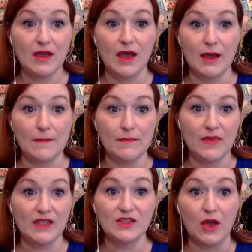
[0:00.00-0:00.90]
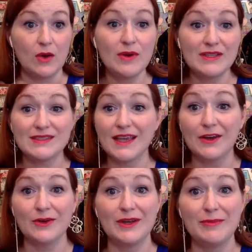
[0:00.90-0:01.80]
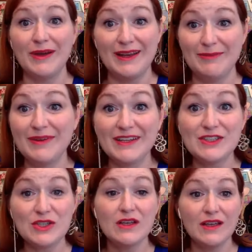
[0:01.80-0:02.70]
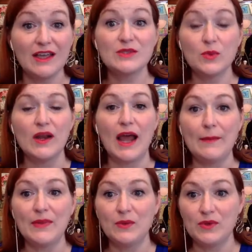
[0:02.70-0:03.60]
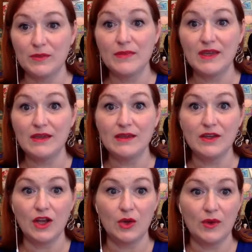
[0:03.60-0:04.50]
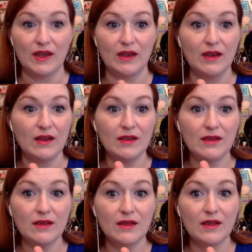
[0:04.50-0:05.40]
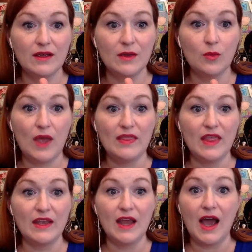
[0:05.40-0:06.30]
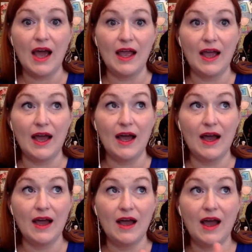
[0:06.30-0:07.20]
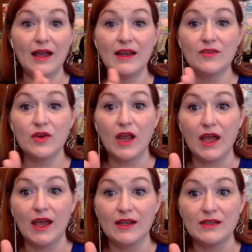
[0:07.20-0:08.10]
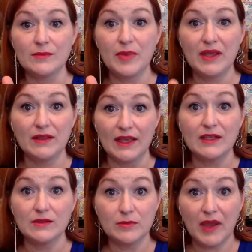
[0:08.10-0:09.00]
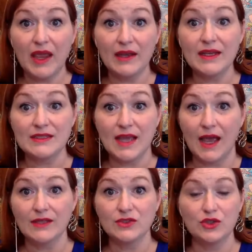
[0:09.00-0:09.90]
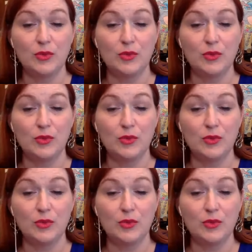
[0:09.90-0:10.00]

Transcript: Um, and so I don't want to scare anybody, but it's it's what happened with me, you know. And and then I I never had like panic attacks, true